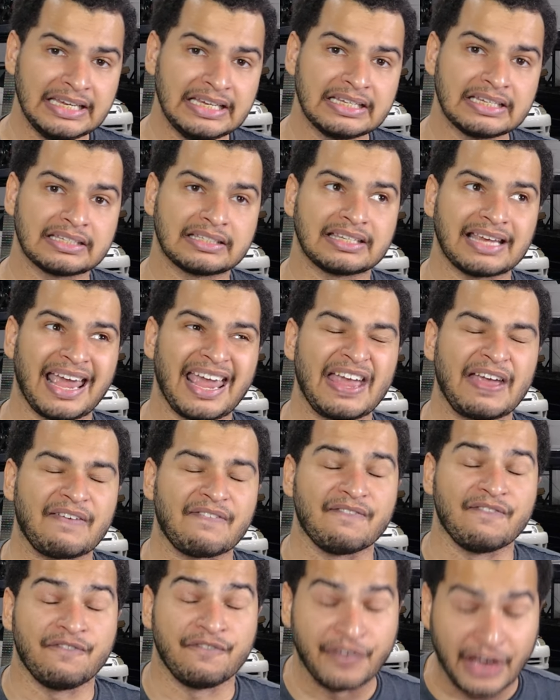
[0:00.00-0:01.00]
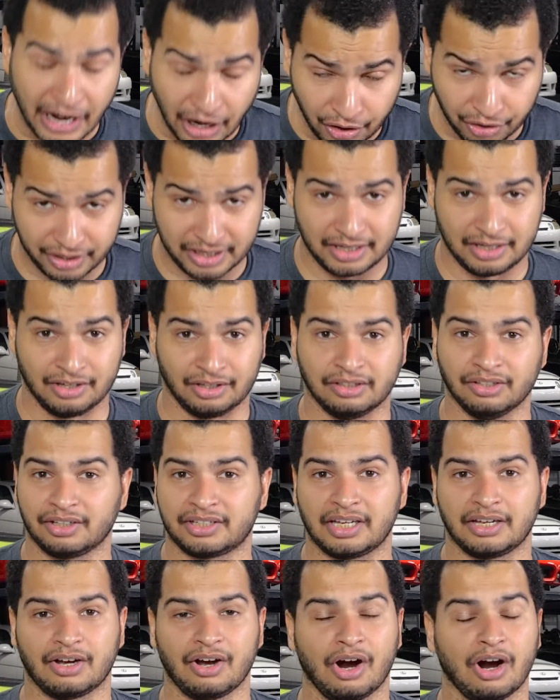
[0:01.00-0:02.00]
is a very good
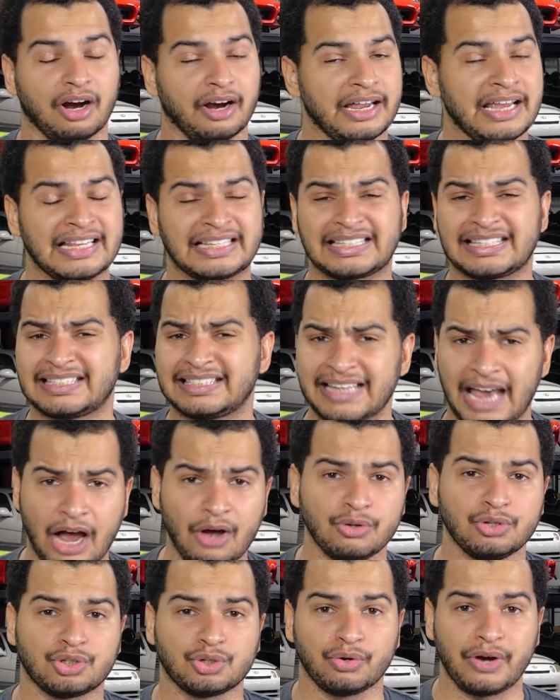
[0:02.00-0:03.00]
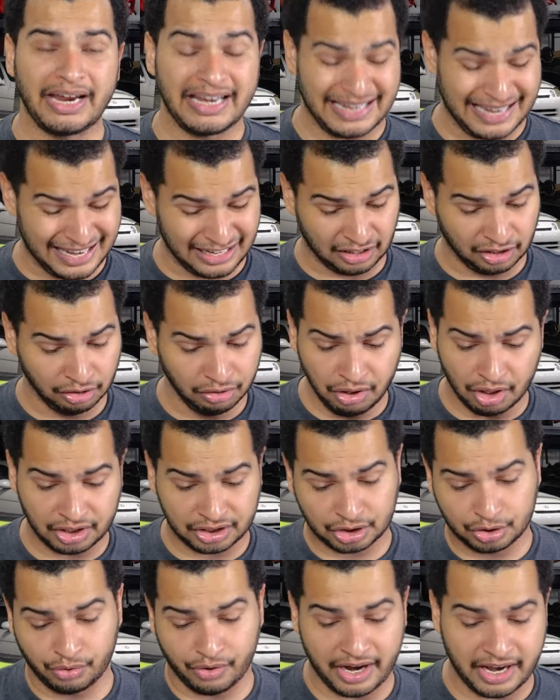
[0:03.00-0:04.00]
looking car. It sounds great, it
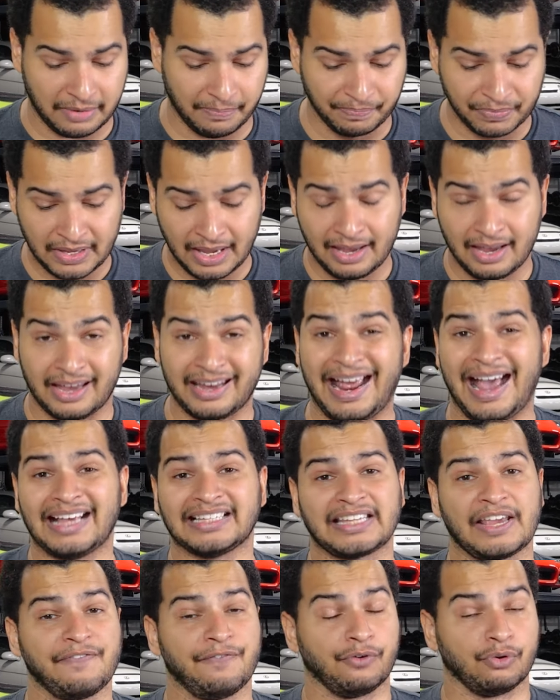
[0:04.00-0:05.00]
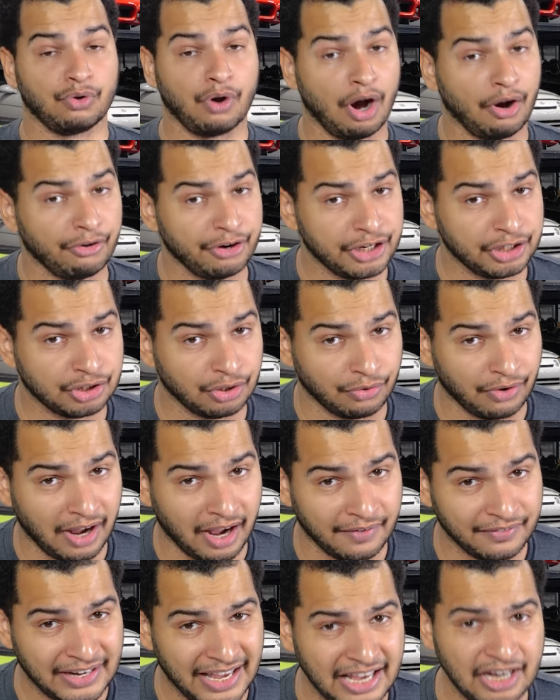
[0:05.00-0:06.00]
looks great. It has a
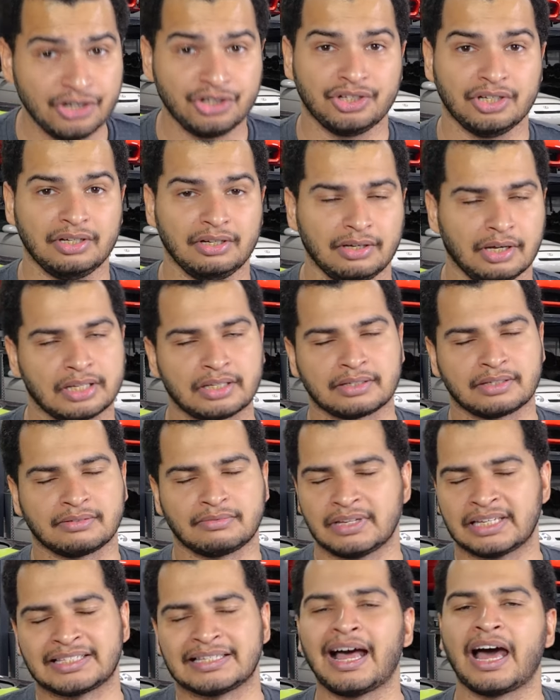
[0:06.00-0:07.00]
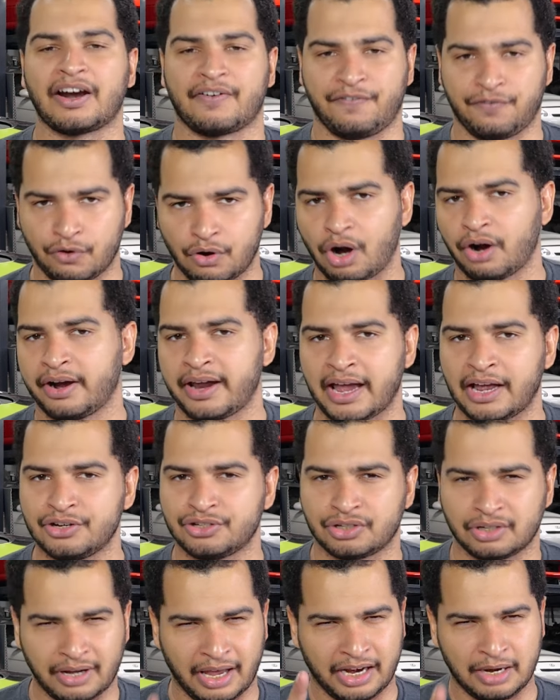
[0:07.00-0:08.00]
Ferrari-derived engine. It's not a Ferrari
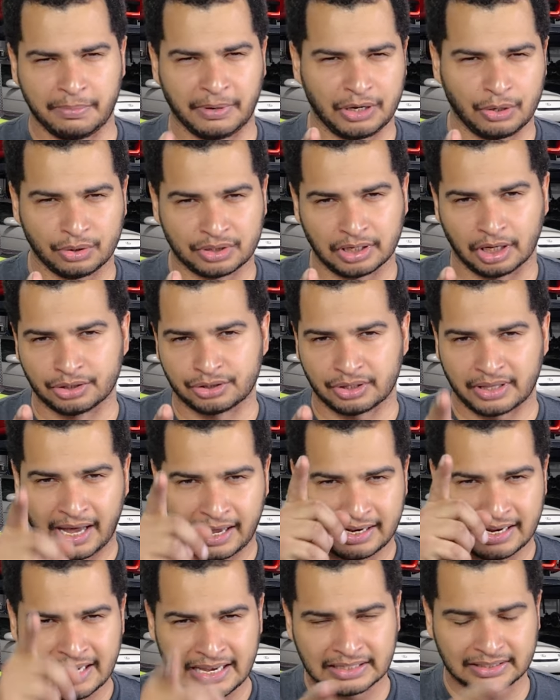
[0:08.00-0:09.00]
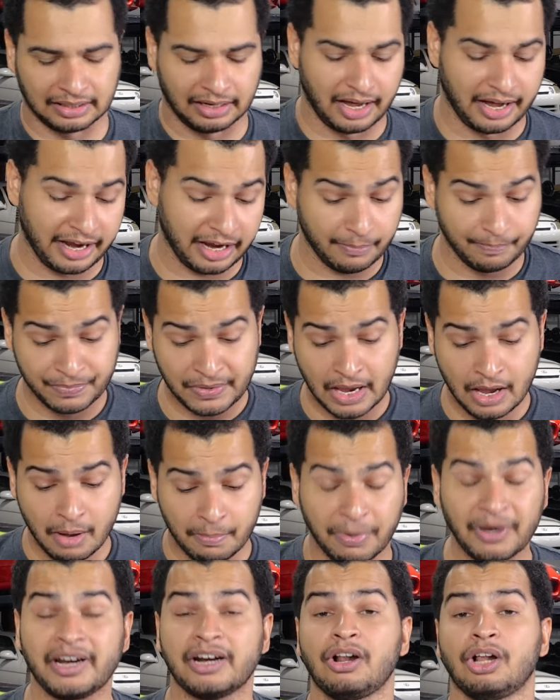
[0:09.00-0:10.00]
engine. Anybody who tells you that is lying.
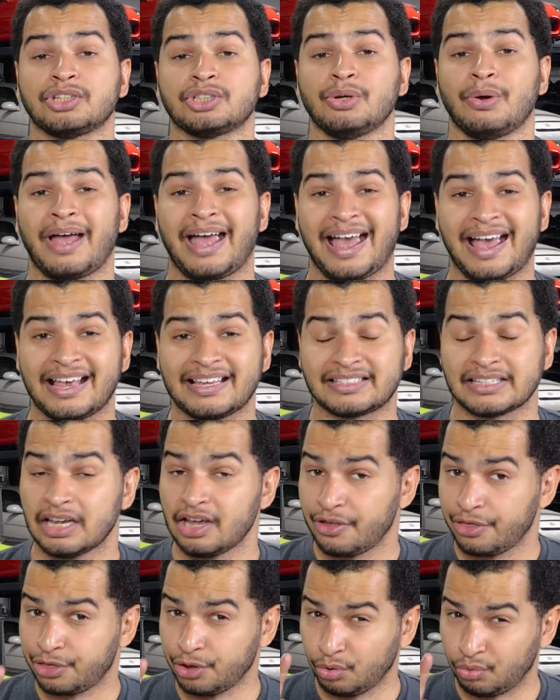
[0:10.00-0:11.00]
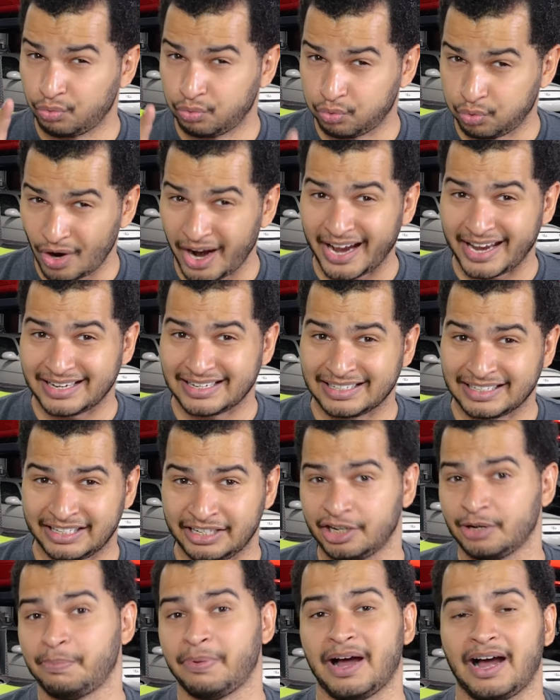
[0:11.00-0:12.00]
But it also has the right
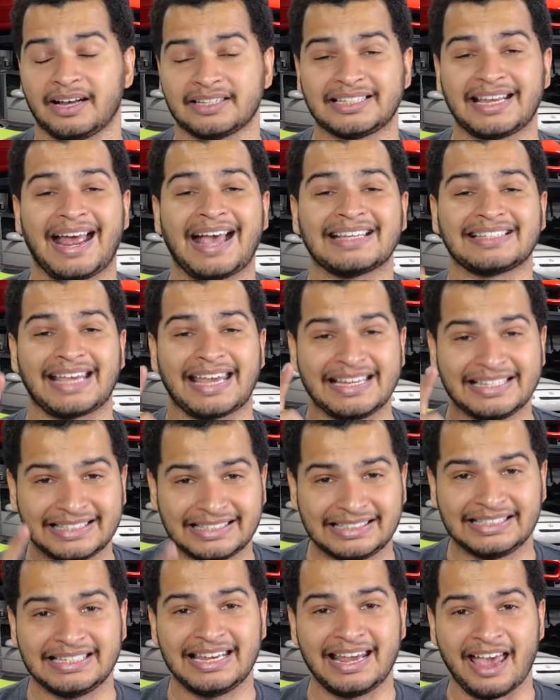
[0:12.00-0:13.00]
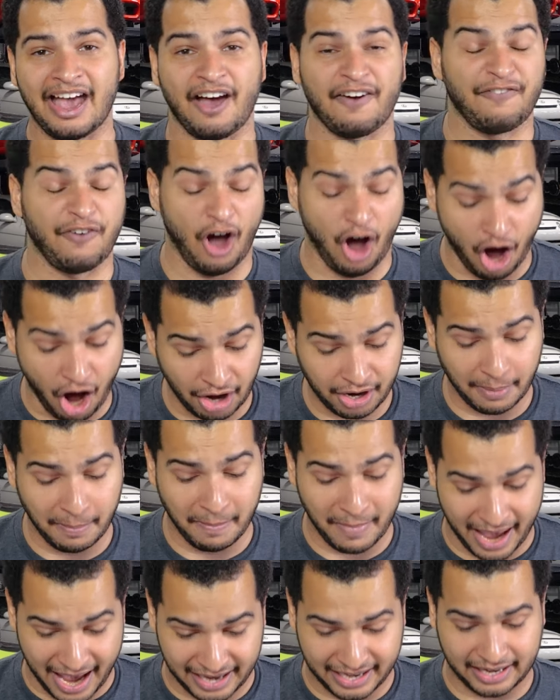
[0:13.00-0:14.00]
gearbox. It has a ZF
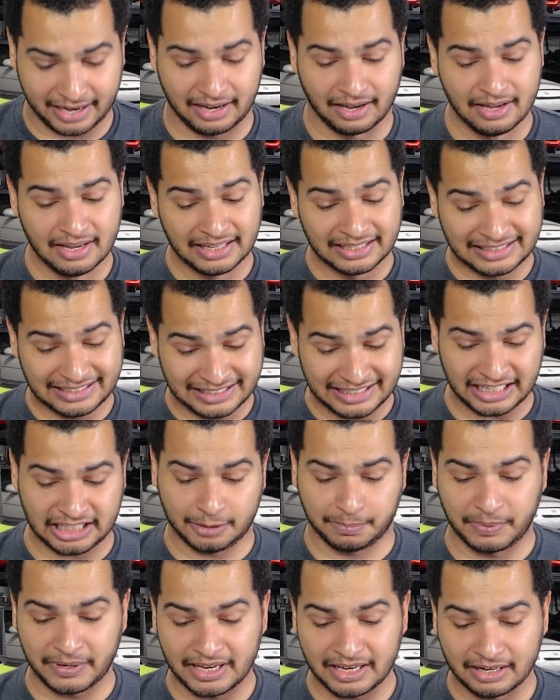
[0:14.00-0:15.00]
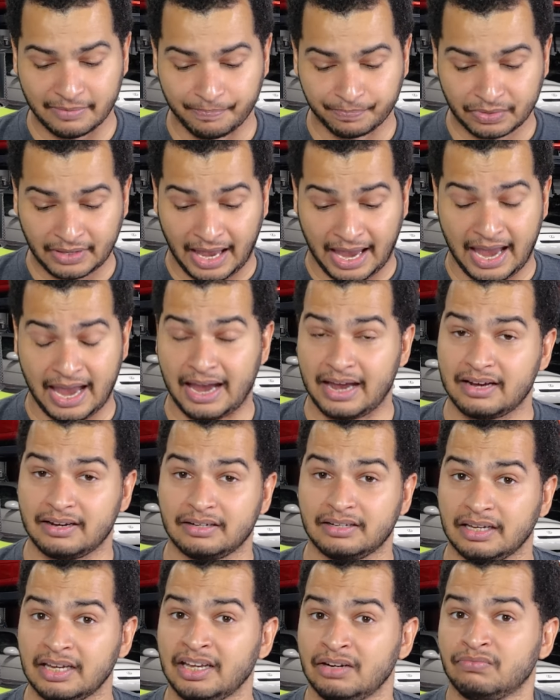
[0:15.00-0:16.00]
automatic 6-speed,
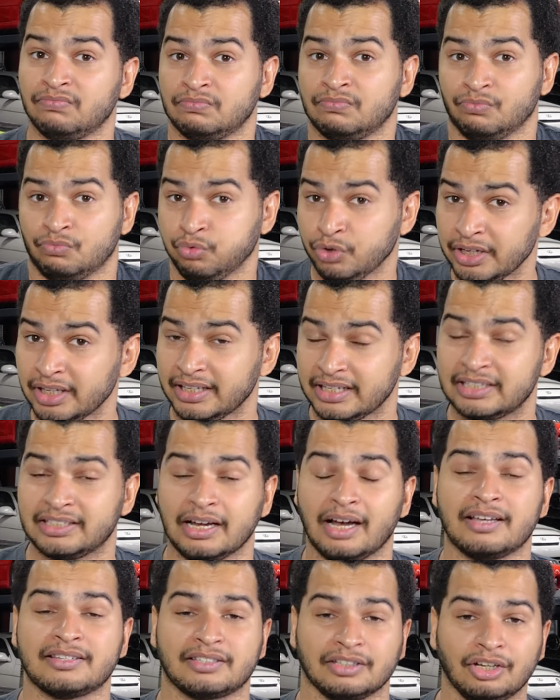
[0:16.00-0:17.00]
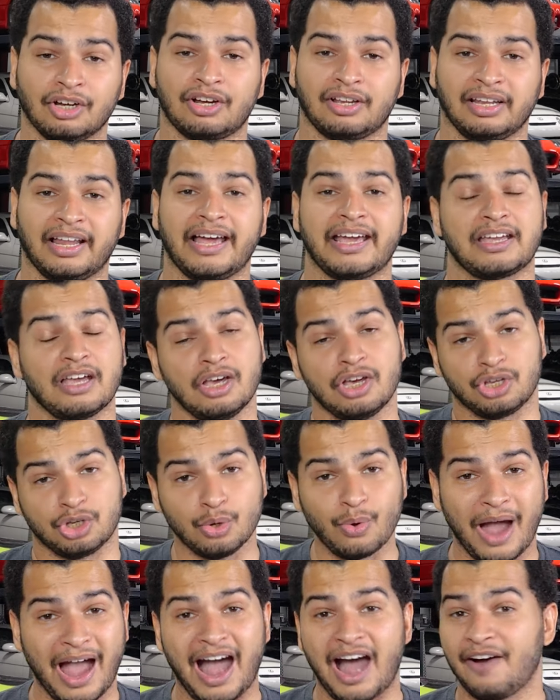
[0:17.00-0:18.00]
and it really does look like
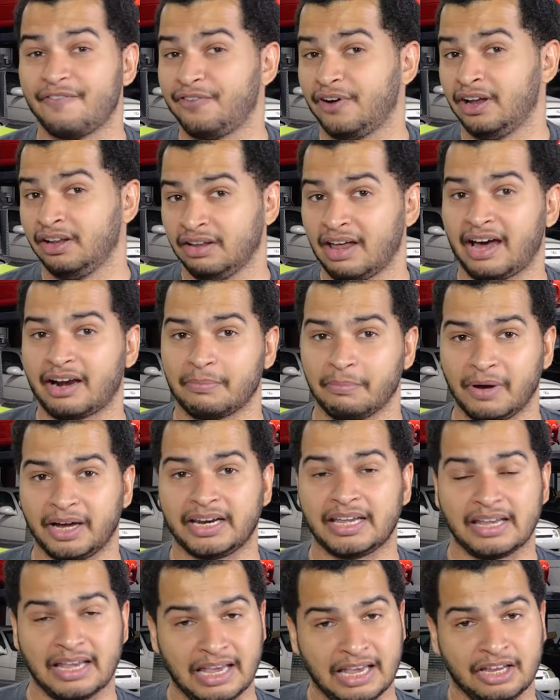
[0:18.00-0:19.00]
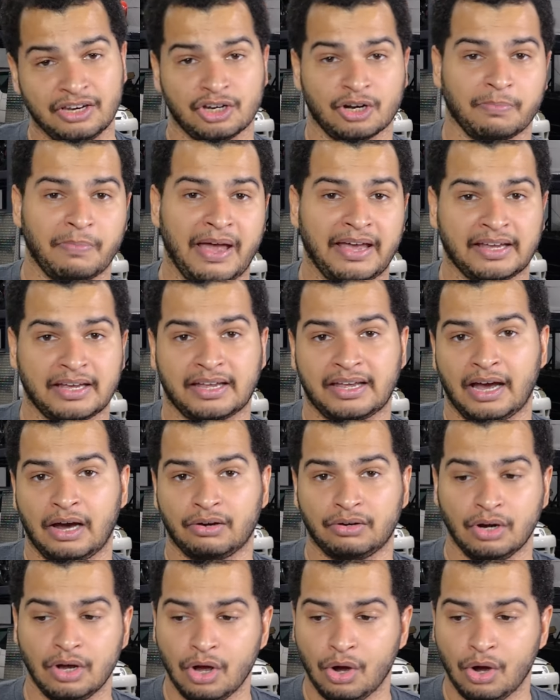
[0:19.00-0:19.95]
you have a lot of money in your bank account